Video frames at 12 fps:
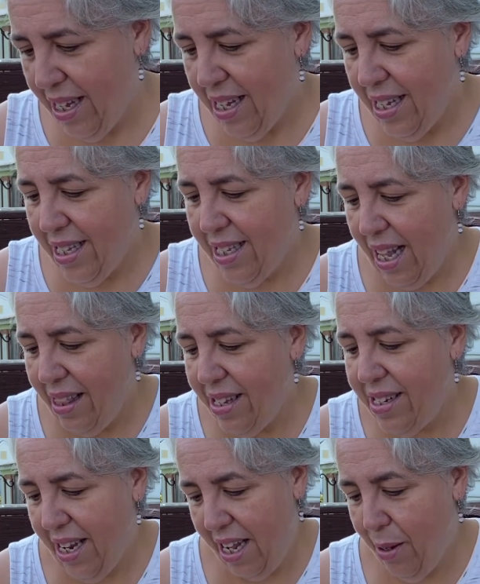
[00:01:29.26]
Set the
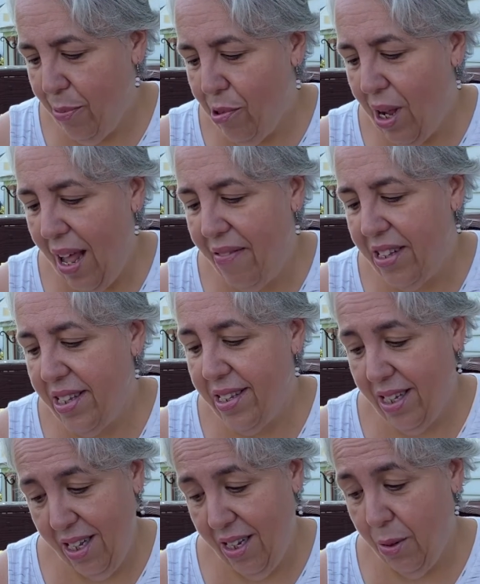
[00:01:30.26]
table and the
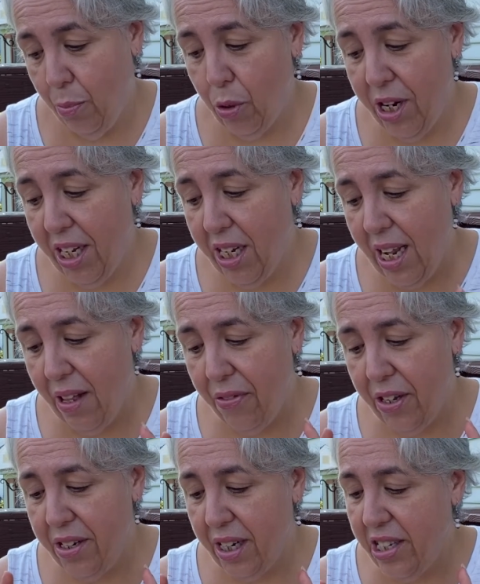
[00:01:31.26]
scene. Break it out the
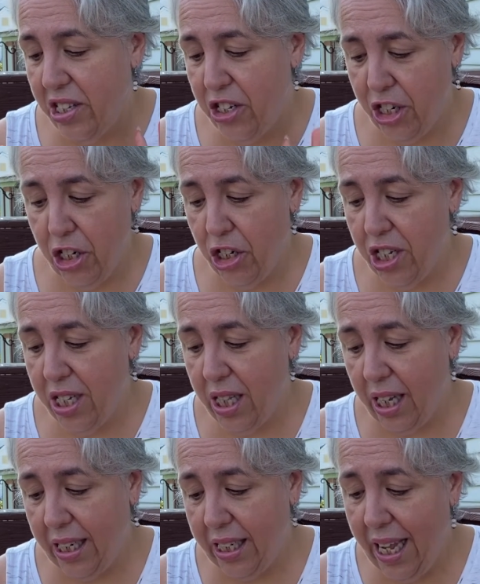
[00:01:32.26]
nice dishes,
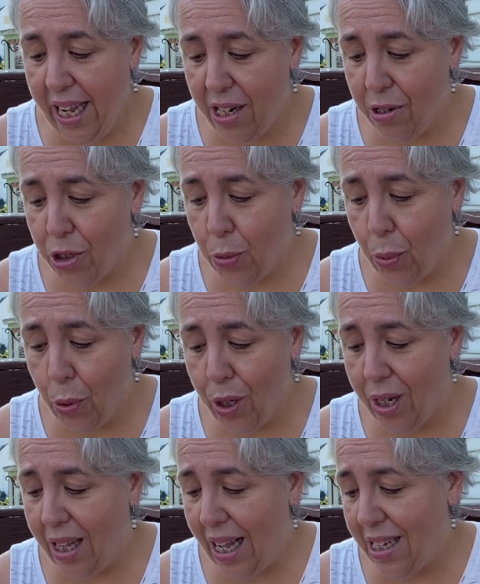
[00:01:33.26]
light candles, put on
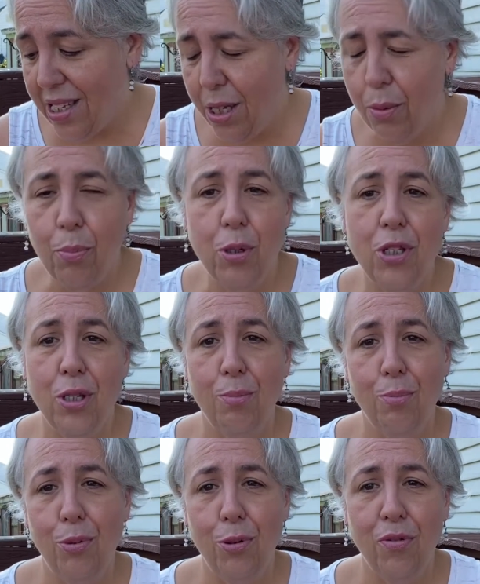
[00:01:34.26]
Alexa, put some
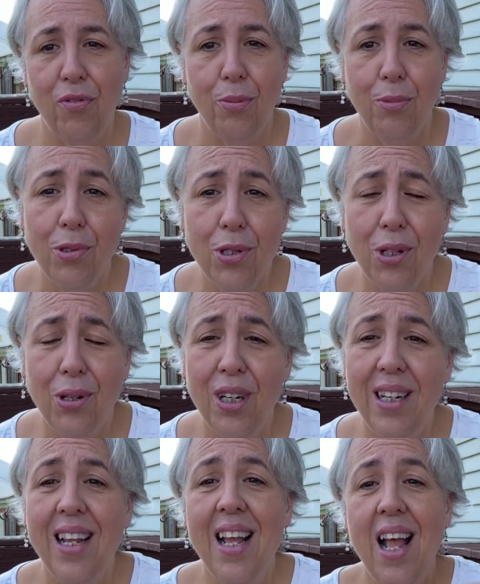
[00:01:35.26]
beautiful music
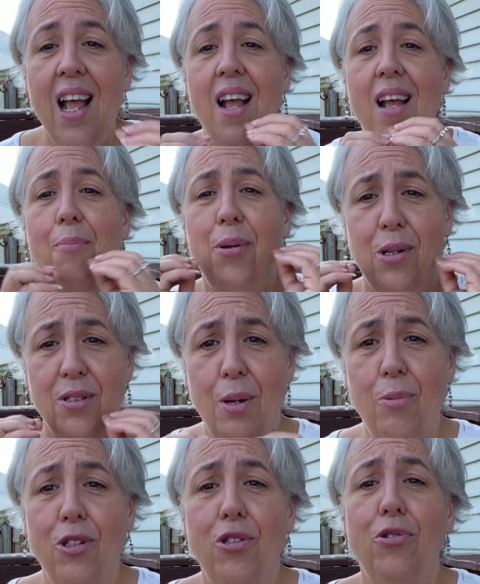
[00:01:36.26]
on, because they
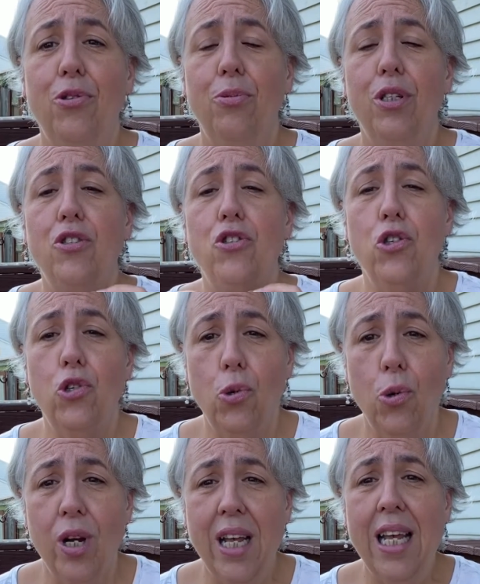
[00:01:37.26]
want you to
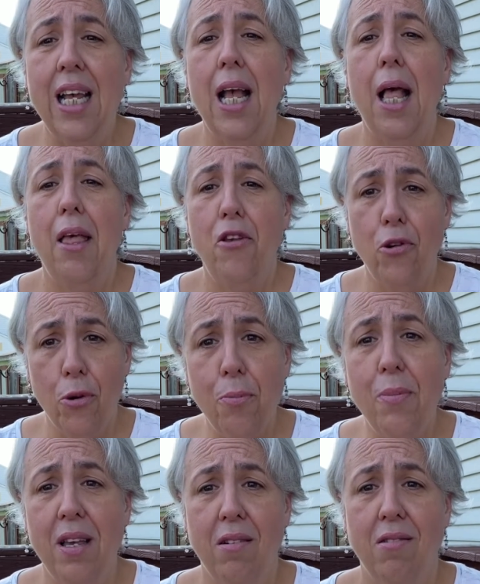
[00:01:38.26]
enjoy your
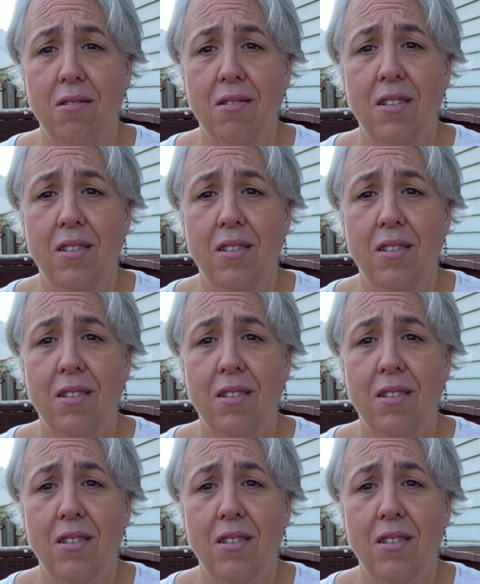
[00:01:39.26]
meal.